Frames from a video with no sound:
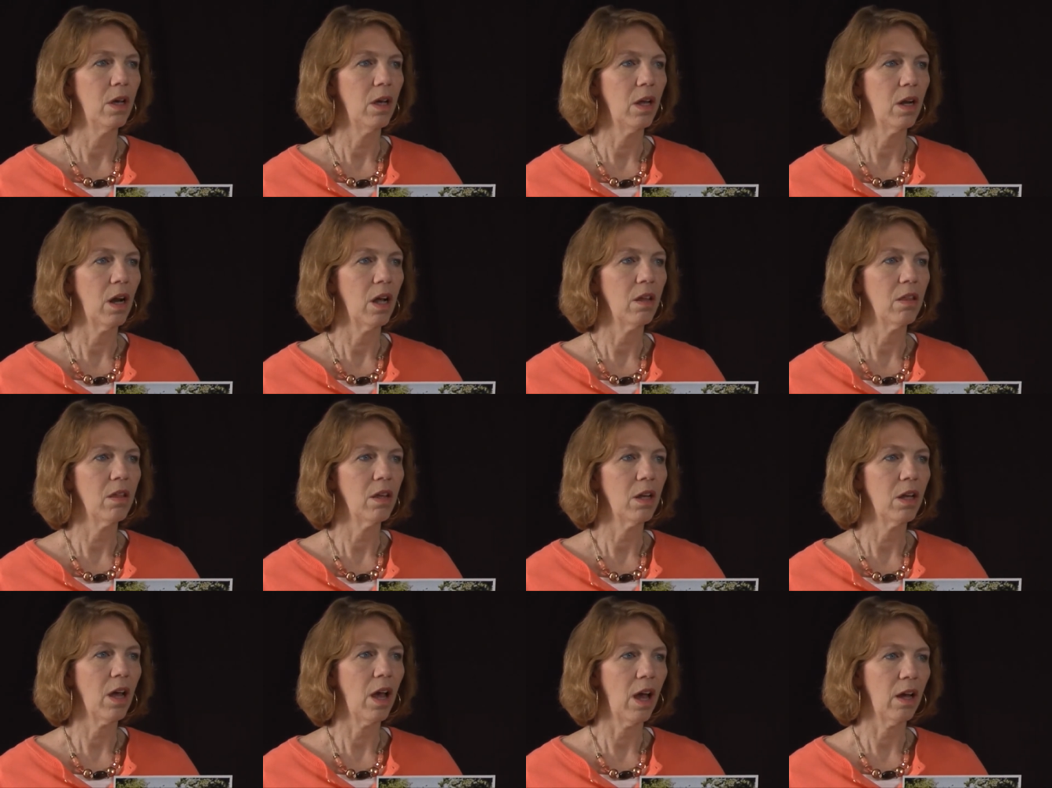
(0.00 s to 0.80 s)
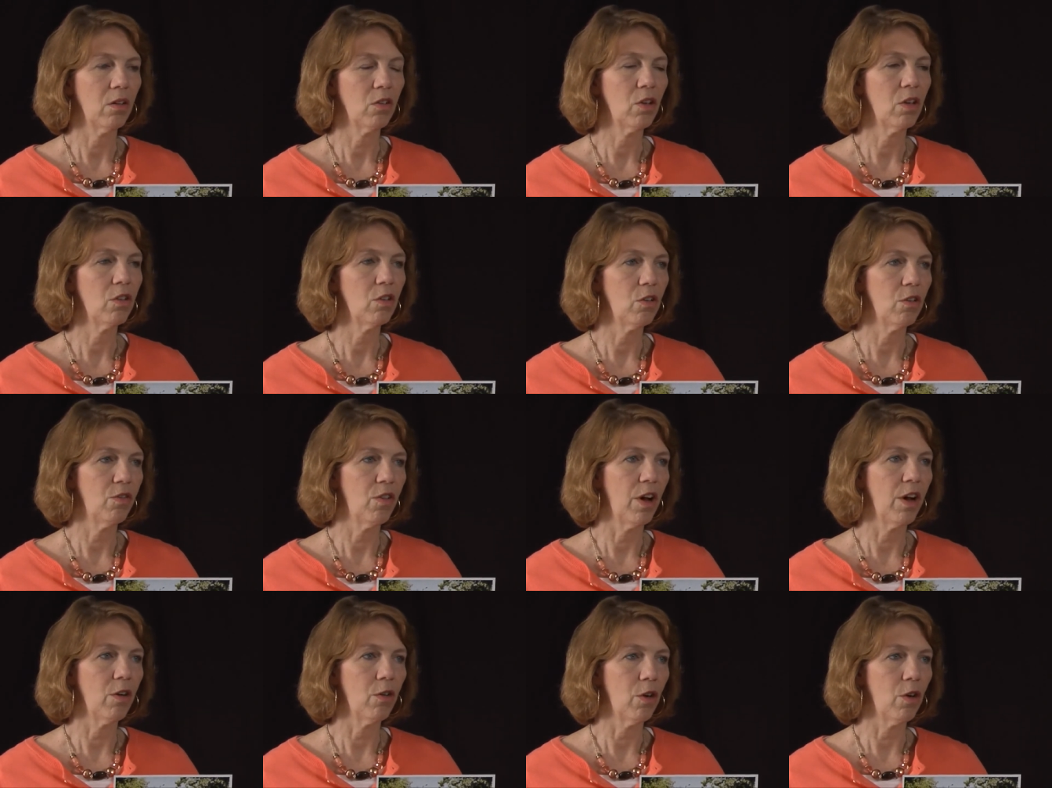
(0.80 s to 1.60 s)
and i think access to
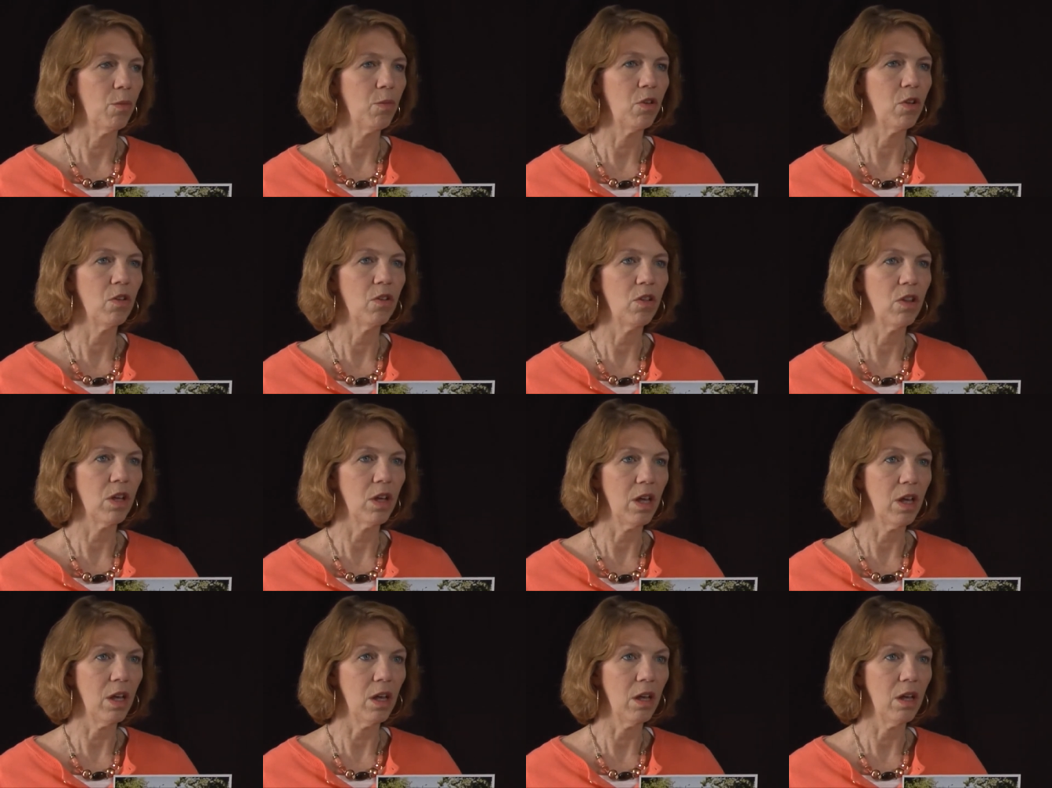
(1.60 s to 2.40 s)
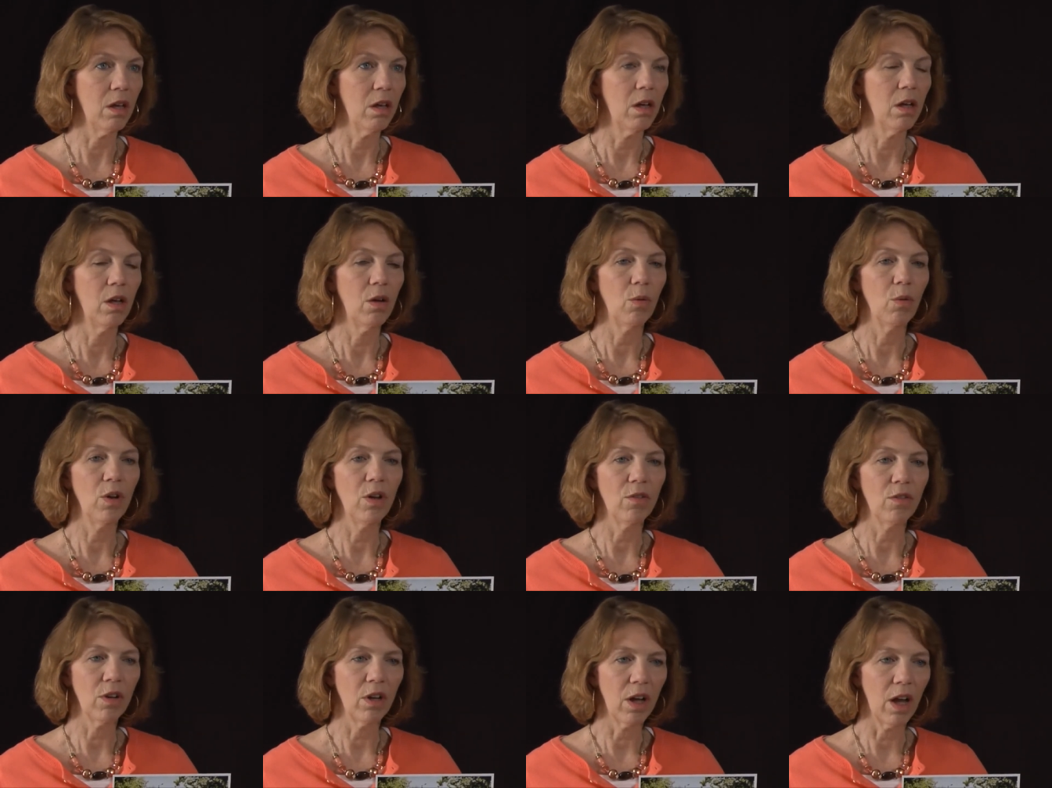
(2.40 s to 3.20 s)
firearms is the key
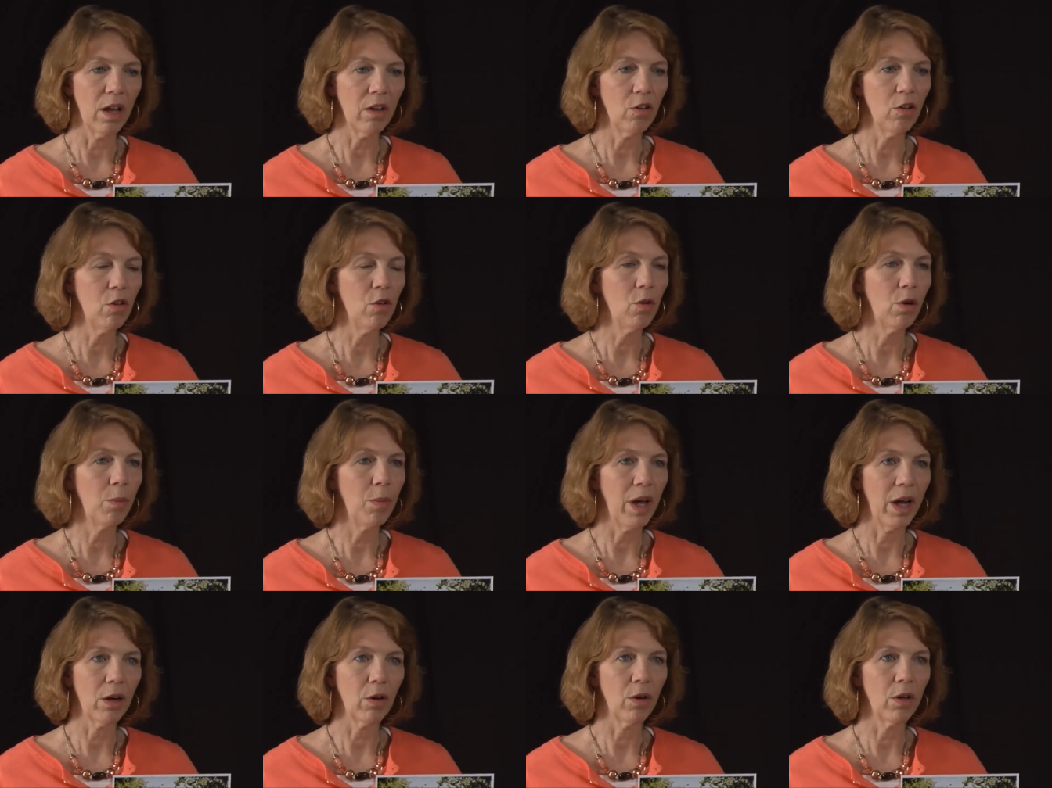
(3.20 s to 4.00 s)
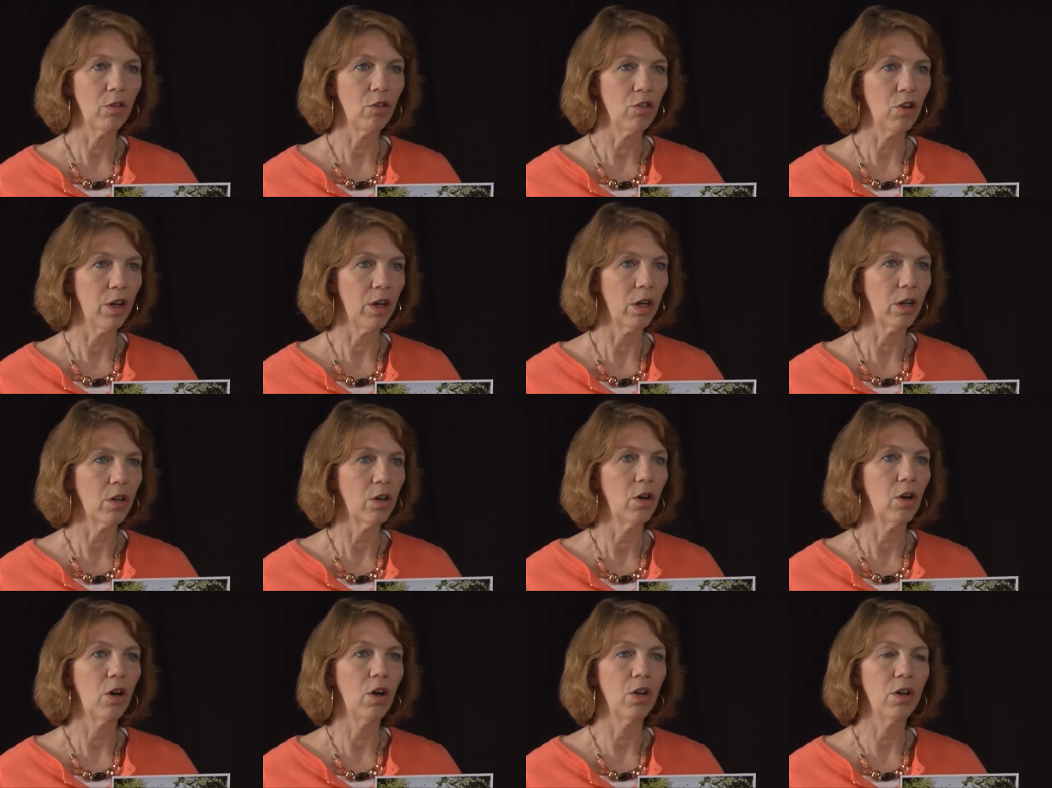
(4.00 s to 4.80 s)
we have got to do a background check
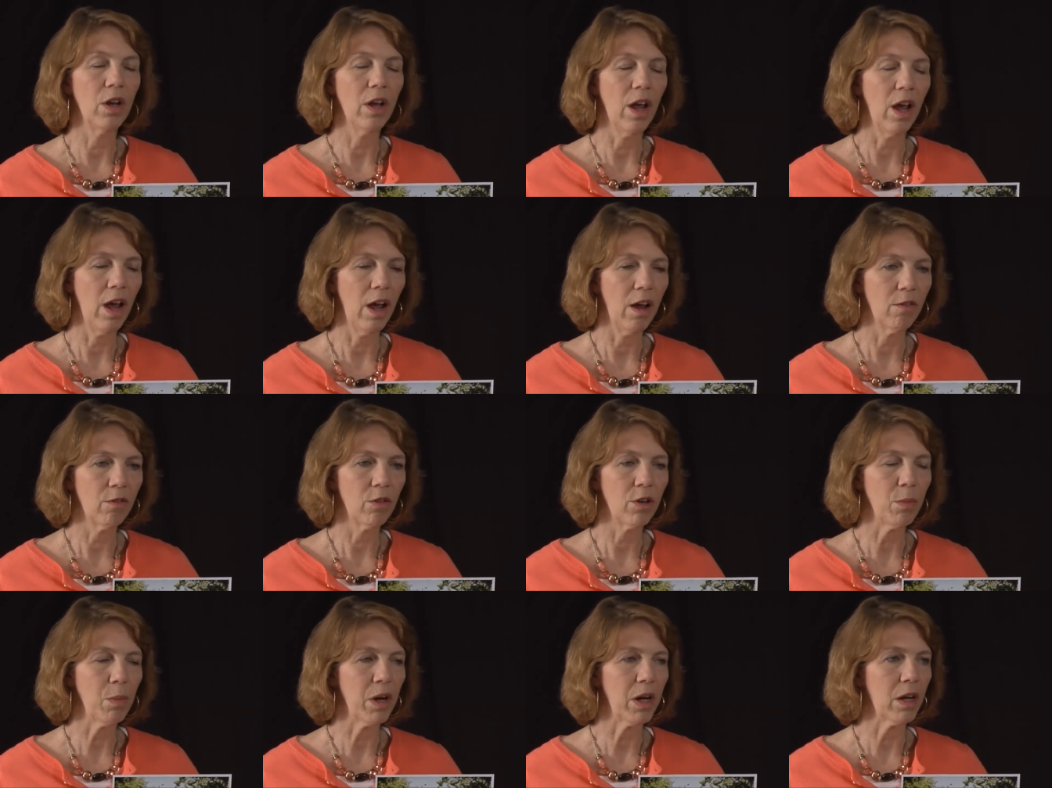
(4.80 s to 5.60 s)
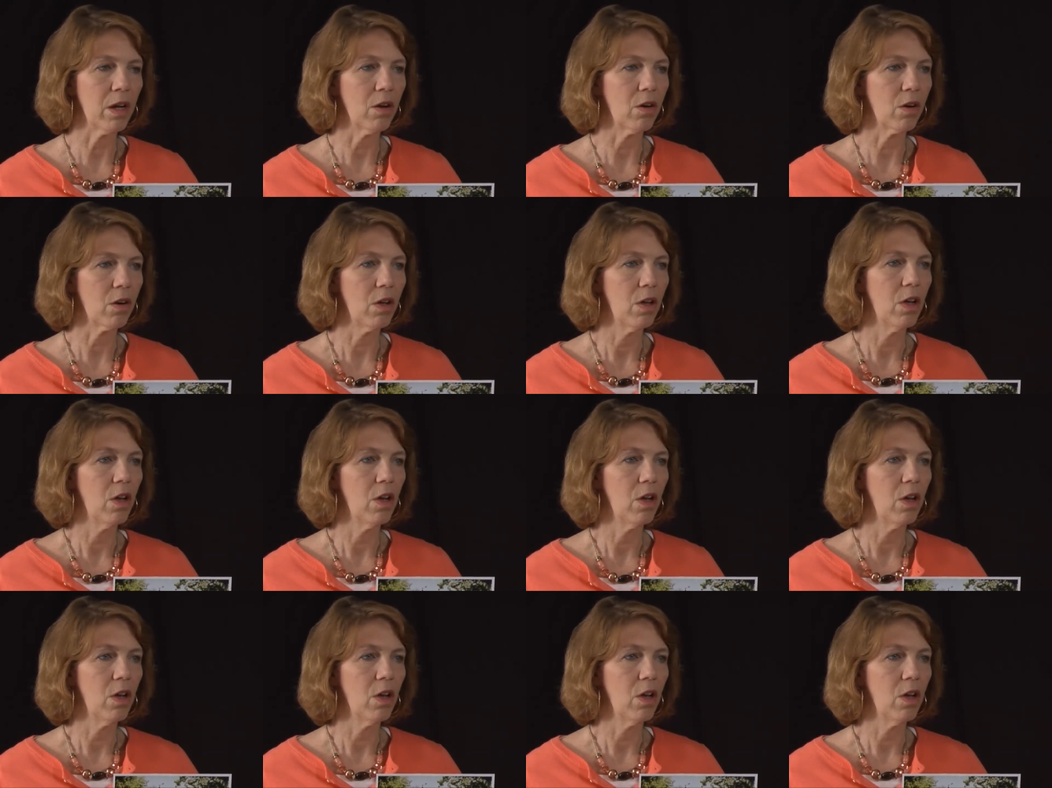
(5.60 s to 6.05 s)
on every buyer